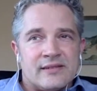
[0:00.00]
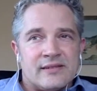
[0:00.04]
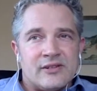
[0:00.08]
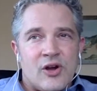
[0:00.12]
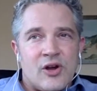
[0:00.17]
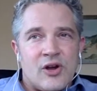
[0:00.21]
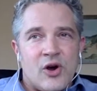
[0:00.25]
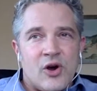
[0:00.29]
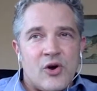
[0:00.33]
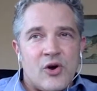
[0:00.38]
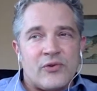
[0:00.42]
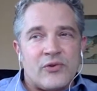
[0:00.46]

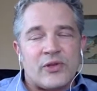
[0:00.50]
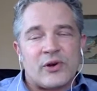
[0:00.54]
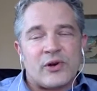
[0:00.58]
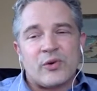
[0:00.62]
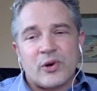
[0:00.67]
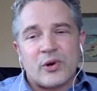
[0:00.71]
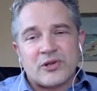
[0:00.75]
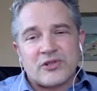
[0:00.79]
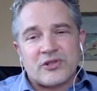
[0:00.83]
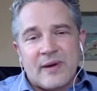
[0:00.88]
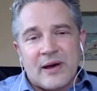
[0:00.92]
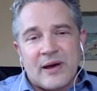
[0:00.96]
Over the
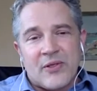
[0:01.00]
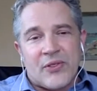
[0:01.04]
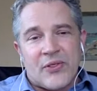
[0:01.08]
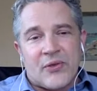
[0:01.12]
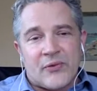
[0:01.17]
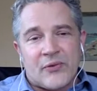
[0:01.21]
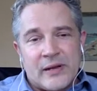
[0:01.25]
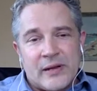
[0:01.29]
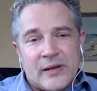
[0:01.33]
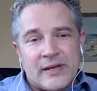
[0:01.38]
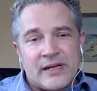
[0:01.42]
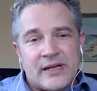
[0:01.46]
course of about
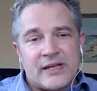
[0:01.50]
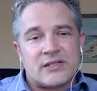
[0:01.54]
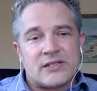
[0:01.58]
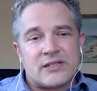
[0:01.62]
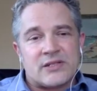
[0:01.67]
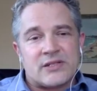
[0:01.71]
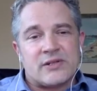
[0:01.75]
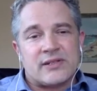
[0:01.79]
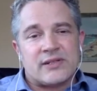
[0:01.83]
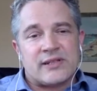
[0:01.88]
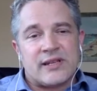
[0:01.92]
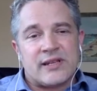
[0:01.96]
3 minutes
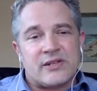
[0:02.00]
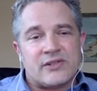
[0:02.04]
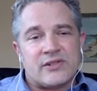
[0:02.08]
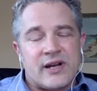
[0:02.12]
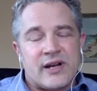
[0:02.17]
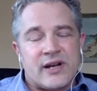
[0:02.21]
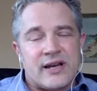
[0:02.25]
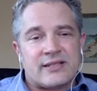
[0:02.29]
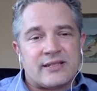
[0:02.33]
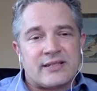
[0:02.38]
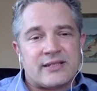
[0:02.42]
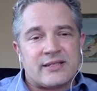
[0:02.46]
during that
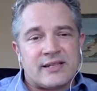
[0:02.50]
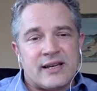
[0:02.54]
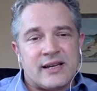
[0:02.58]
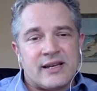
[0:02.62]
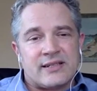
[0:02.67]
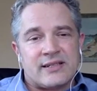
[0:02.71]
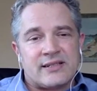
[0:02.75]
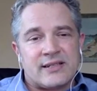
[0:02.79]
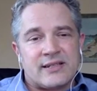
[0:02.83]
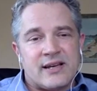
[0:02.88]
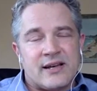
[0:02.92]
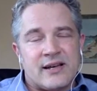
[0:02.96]
address,
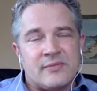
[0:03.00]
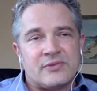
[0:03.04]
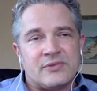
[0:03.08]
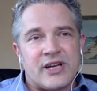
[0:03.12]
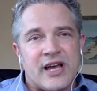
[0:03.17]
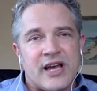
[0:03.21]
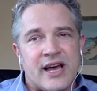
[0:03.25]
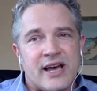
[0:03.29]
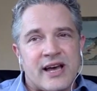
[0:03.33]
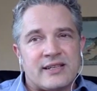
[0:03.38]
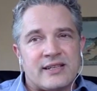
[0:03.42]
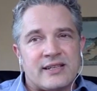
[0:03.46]
Tom
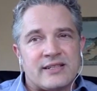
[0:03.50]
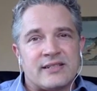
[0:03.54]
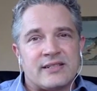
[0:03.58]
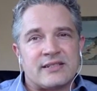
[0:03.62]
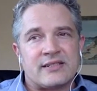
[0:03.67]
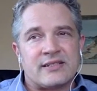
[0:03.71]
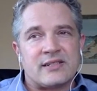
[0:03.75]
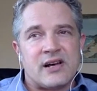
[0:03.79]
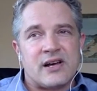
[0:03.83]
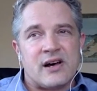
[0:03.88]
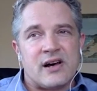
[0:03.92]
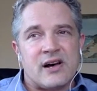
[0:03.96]
Jackson
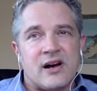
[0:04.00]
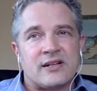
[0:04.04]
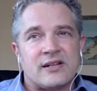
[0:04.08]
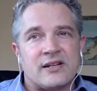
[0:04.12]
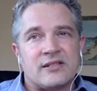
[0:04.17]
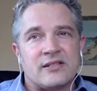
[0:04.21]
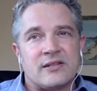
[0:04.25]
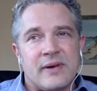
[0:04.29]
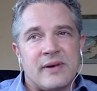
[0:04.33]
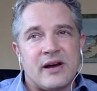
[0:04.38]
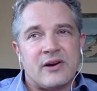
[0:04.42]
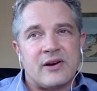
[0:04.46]
talked
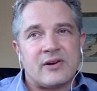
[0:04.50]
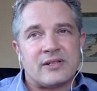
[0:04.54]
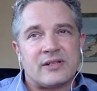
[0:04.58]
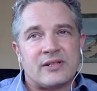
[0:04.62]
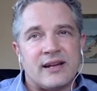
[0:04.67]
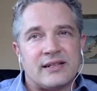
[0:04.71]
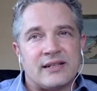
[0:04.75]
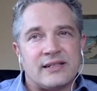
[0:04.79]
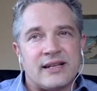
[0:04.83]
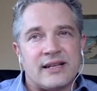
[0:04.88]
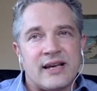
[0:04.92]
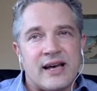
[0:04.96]
about
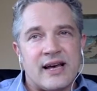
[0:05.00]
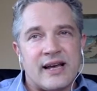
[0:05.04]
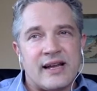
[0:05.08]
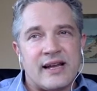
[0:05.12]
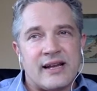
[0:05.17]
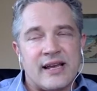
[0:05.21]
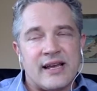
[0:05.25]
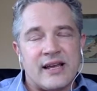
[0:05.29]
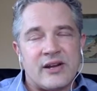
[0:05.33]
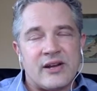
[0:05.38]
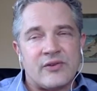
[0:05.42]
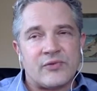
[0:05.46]
Title
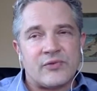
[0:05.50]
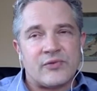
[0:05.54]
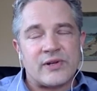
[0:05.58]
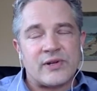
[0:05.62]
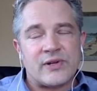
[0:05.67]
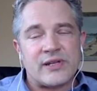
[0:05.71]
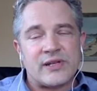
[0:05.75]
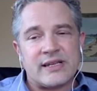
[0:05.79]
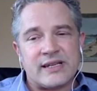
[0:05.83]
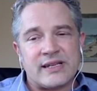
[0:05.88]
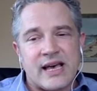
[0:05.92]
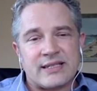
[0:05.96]
IX and
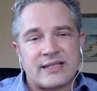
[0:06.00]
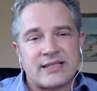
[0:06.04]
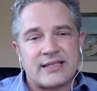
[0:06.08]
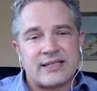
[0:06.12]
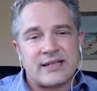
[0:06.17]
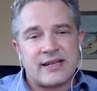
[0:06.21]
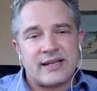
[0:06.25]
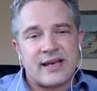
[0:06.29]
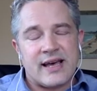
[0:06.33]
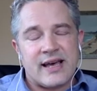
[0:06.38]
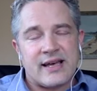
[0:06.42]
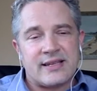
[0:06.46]
really cast
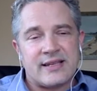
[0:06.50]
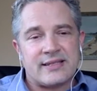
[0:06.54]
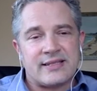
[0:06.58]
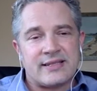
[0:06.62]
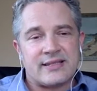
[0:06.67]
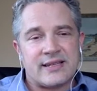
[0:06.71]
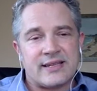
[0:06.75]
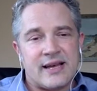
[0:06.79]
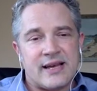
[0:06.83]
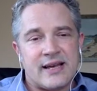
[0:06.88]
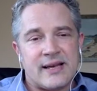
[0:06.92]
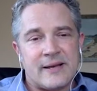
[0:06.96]
it
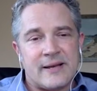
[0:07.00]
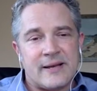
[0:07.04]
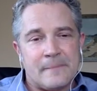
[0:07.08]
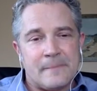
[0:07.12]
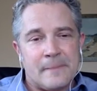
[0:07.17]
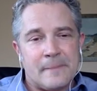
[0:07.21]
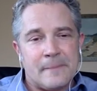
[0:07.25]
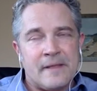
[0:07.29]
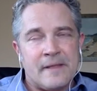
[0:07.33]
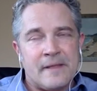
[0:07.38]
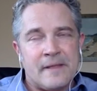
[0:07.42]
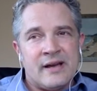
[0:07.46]
as
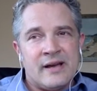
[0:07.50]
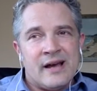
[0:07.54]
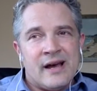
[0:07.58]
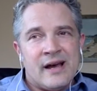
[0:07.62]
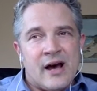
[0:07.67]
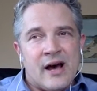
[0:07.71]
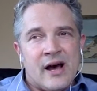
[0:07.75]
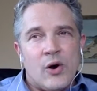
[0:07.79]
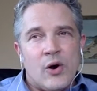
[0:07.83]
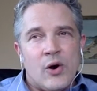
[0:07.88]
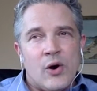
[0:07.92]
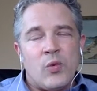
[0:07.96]

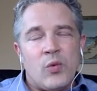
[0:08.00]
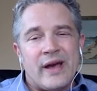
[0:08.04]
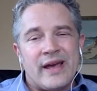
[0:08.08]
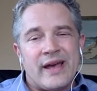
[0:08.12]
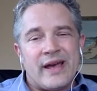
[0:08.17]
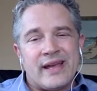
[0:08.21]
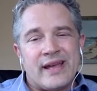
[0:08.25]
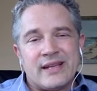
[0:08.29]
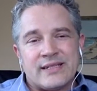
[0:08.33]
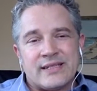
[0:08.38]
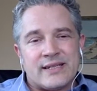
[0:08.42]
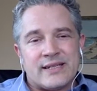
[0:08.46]
a way
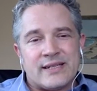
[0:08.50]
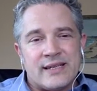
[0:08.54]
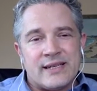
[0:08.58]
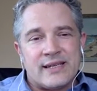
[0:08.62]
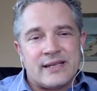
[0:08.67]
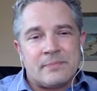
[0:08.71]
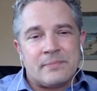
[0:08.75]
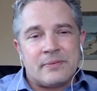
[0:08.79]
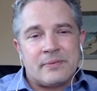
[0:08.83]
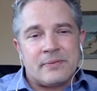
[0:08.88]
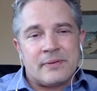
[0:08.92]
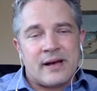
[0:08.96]
to
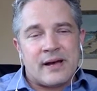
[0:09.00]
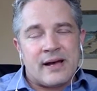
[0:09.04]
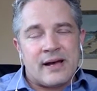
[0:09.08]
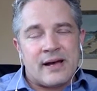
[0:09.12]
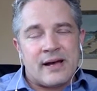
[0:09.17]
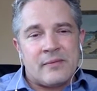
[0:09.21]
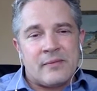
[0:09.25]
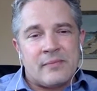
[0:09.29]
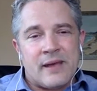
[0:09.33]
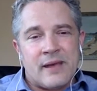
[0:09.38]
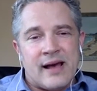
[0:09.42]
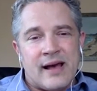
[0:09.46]
keep
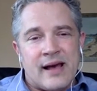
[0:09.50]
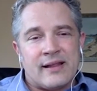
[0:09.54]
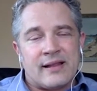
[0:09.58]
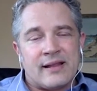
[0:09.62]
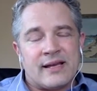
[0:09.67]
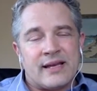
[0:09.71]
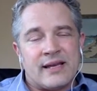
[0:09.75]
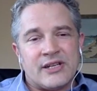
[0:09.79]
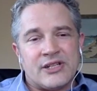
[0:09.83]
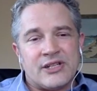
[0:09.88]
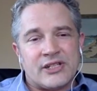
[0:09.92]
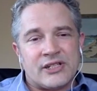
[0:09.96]

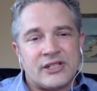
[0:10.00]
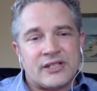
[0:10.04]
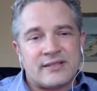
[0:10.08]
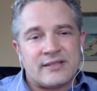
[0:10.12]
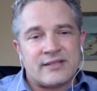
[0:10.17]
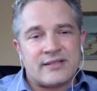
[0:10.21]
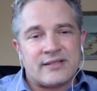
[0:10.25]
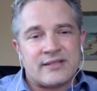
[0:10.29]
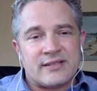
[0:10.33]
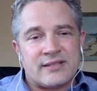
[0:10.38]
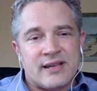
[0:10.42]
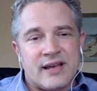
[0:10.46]

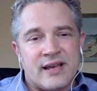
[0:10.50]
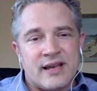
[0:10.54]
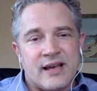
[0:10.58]
allegations